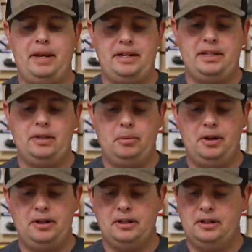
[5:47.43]
Bandito
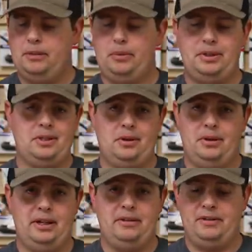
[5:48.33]
Bug, which is
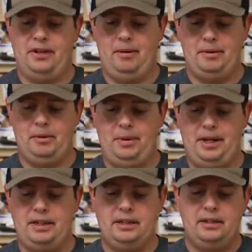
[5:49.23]
already a phenomenal
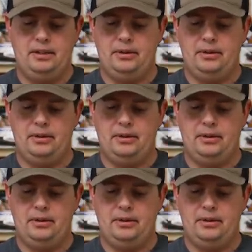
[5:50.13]
bait.